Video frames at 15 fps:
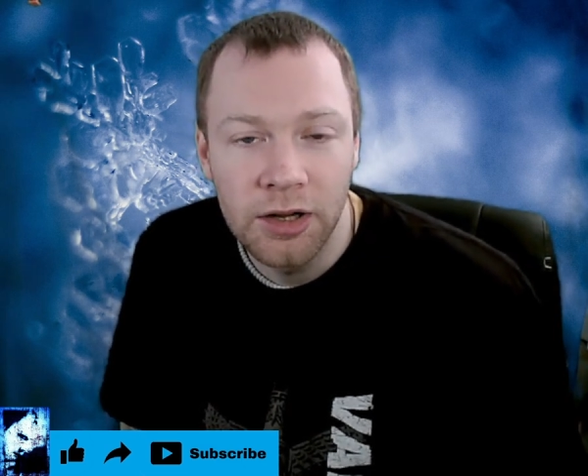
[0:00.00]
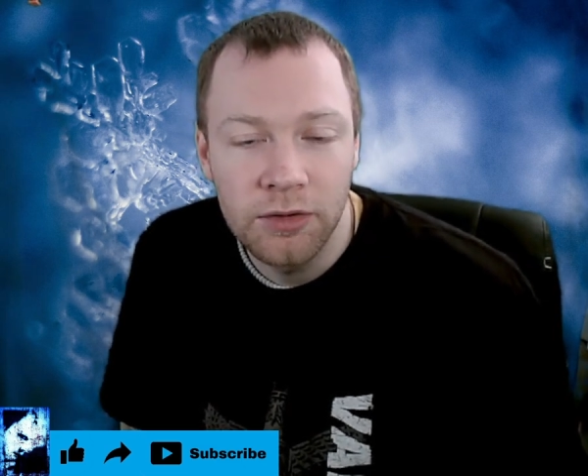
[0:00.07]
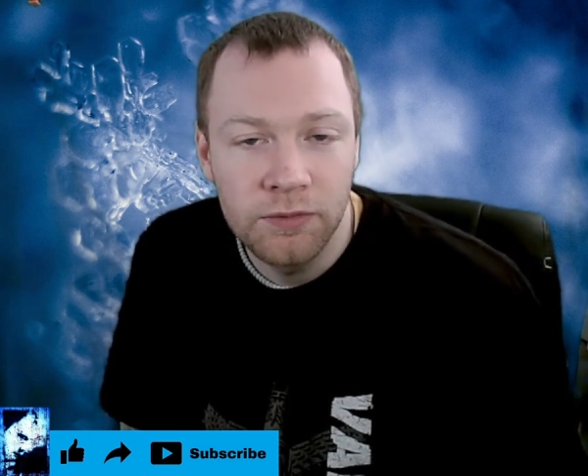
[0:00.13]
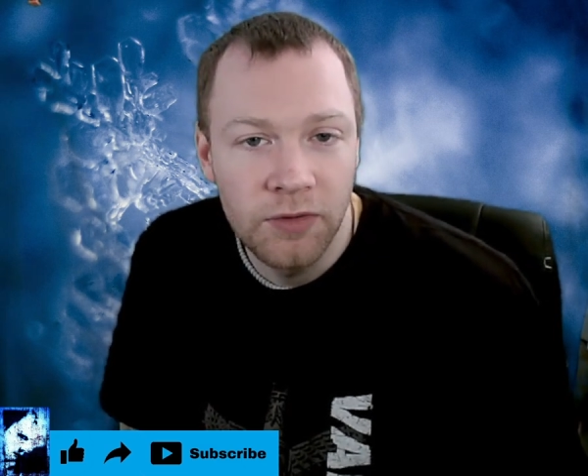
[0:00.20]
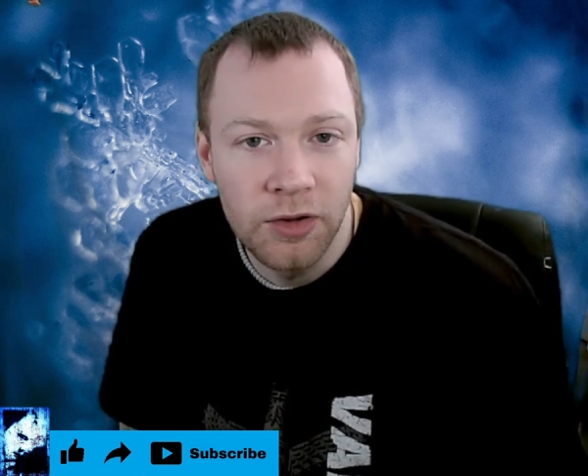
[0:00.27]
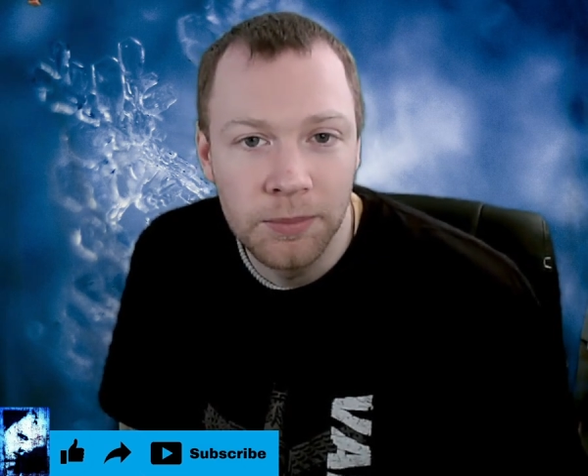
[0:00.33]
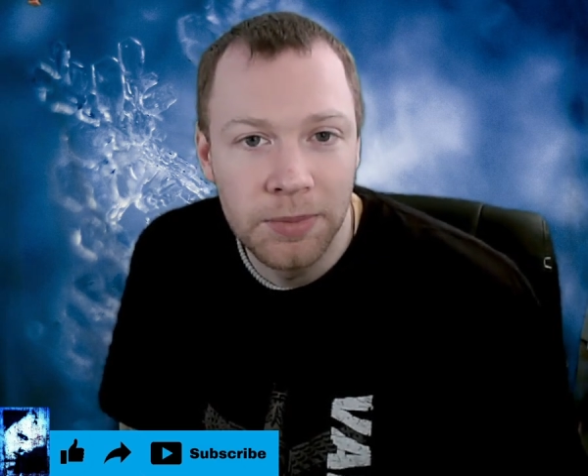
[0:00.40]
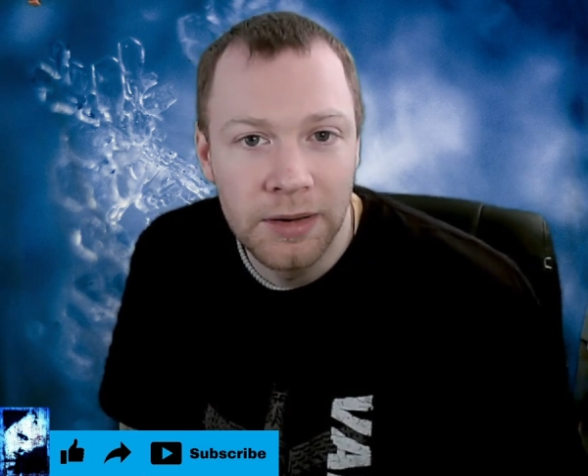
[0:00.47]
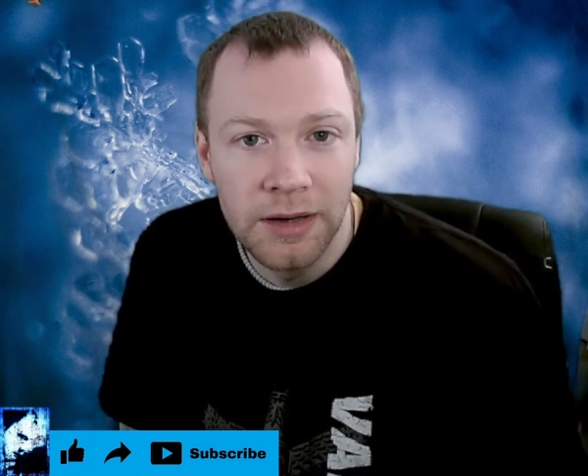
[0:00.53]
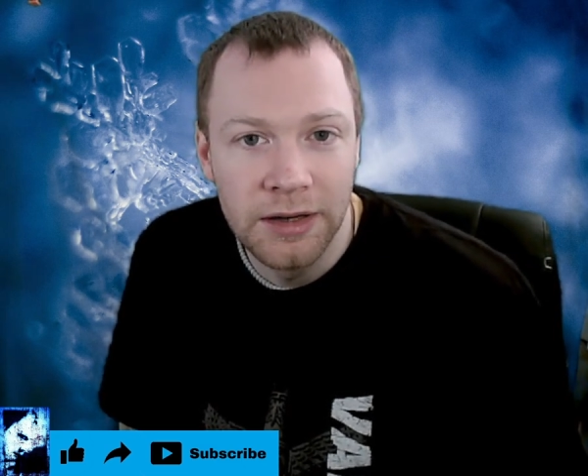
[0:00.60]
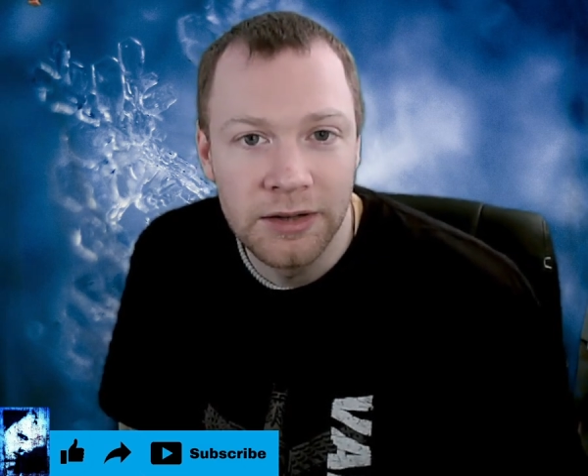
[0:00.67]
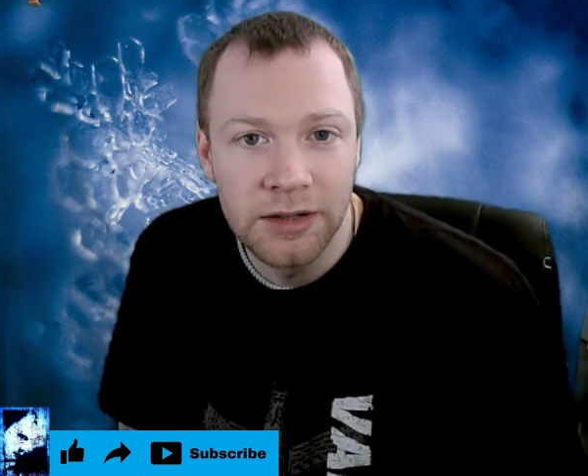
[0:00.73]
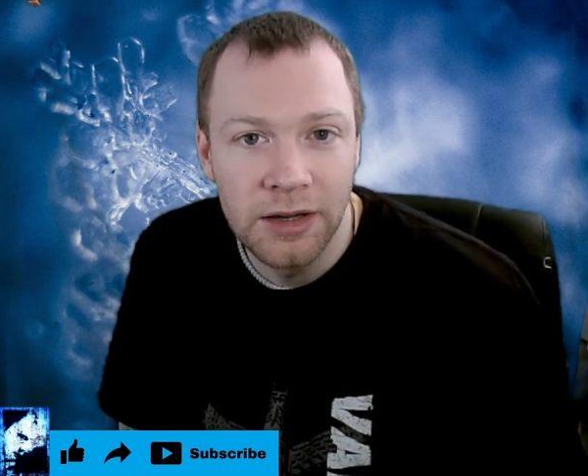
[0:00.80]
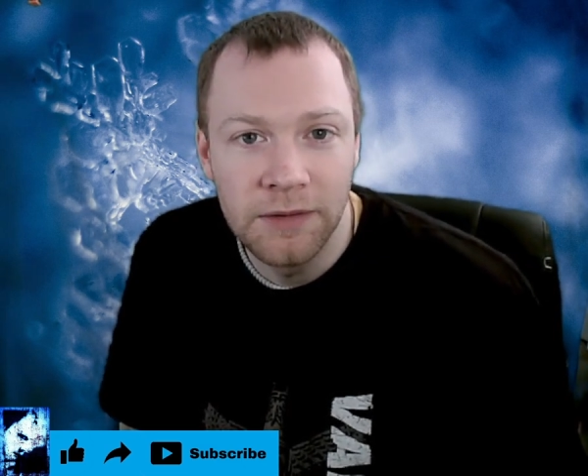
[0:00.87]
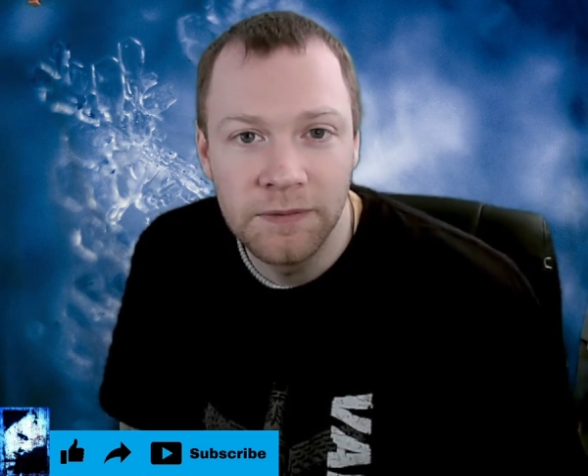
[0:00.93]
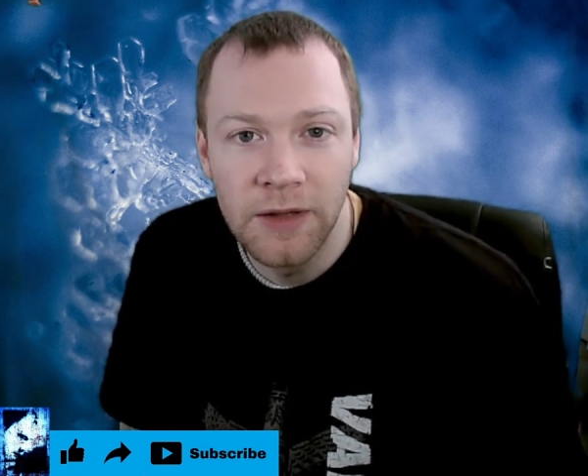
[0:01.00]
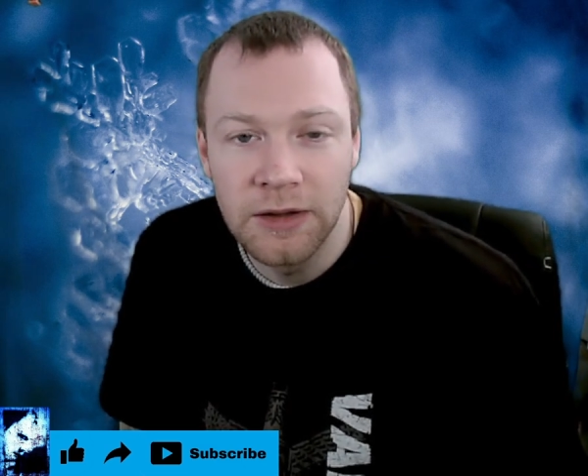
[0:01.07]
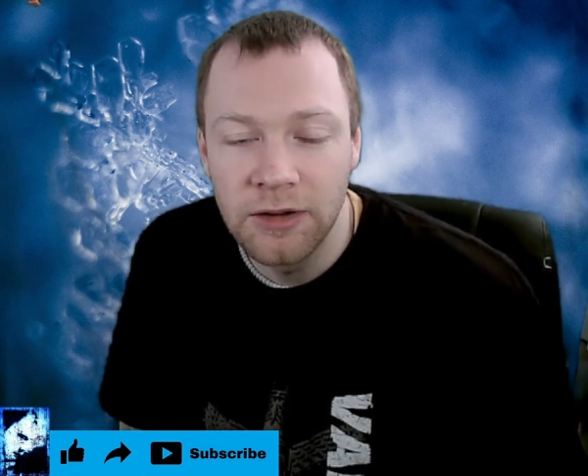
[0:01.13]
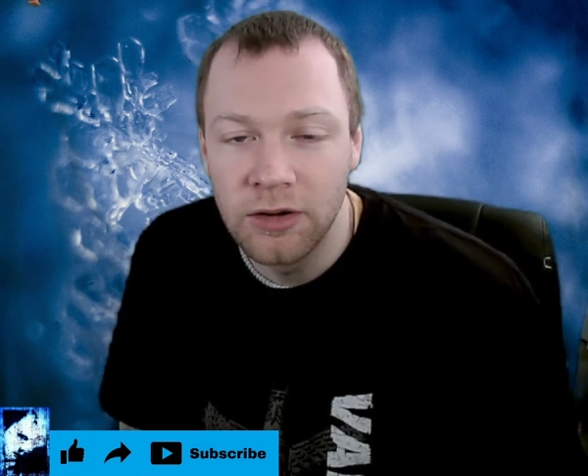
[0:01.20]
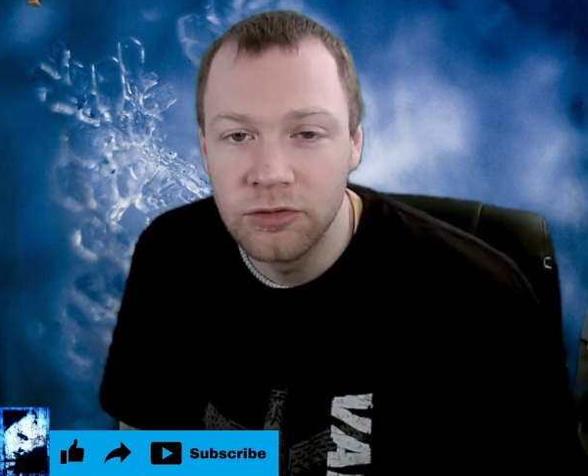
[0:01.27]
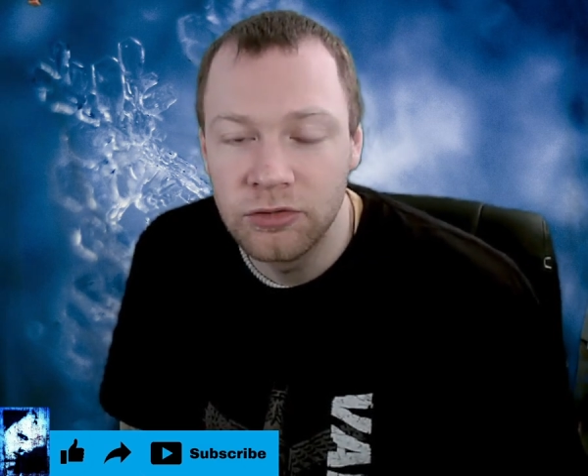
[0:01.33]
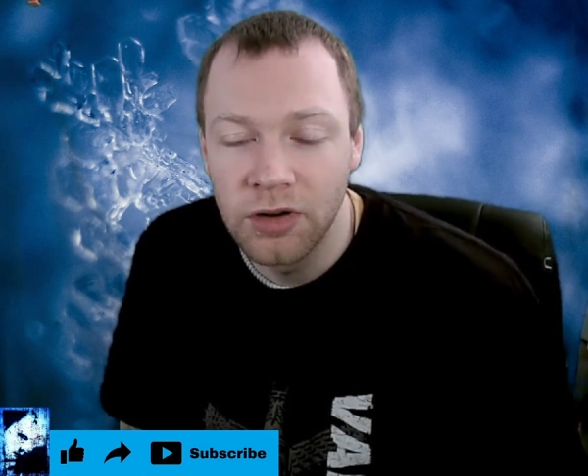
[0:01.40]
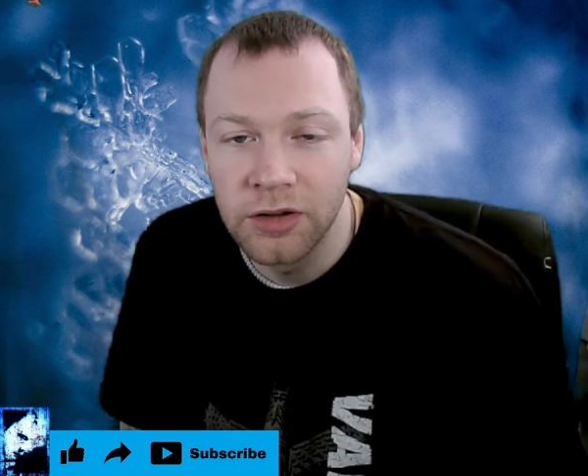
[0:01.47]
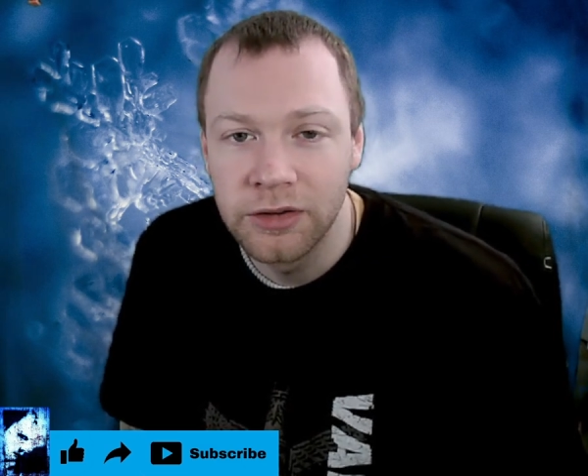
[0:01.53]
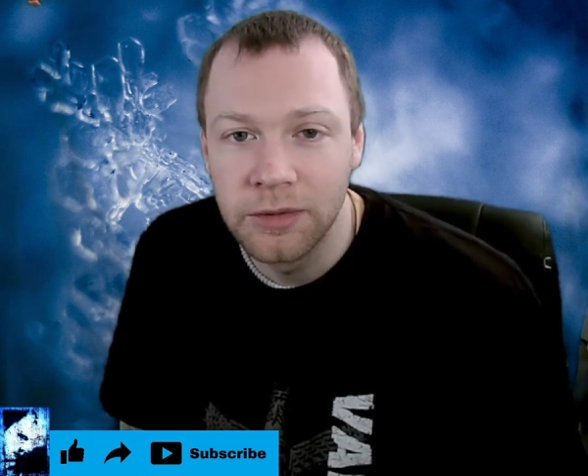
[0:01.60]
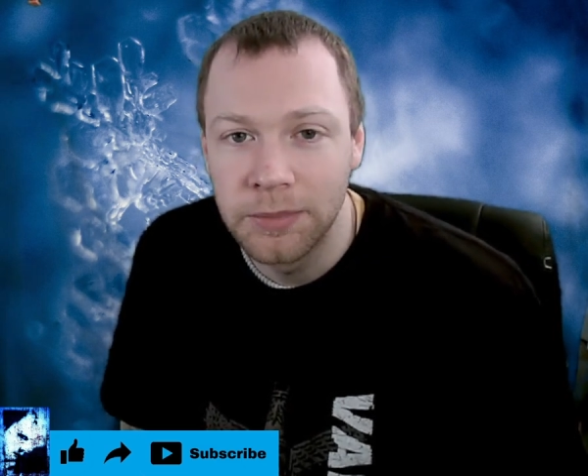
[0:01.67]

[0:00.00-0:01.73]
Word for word: for the police if they don't trust the